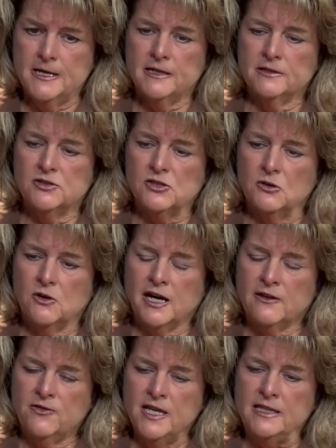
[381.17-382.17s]
And so
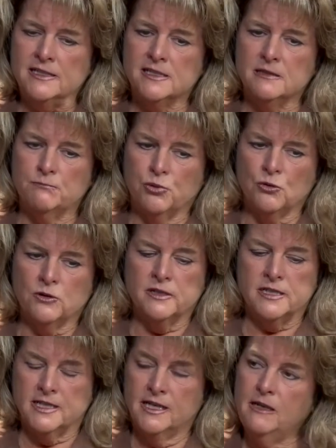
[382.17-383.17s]
I think it's
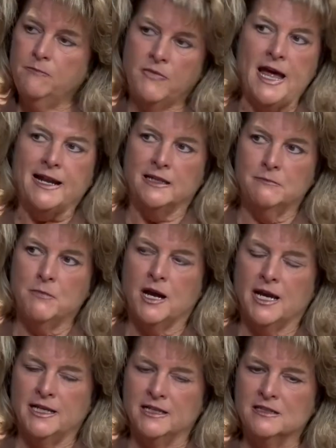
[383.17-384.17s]
important to keep that in
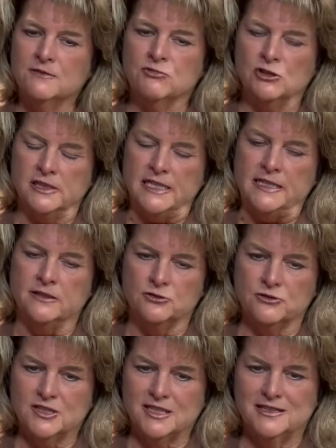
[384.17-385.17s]
mind. It's really
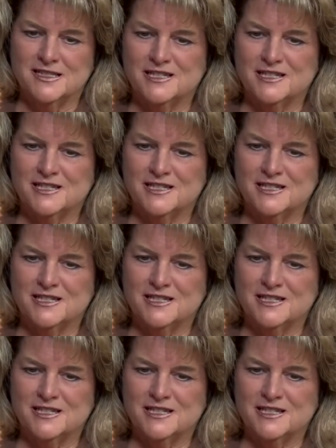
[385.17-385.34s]
interesting.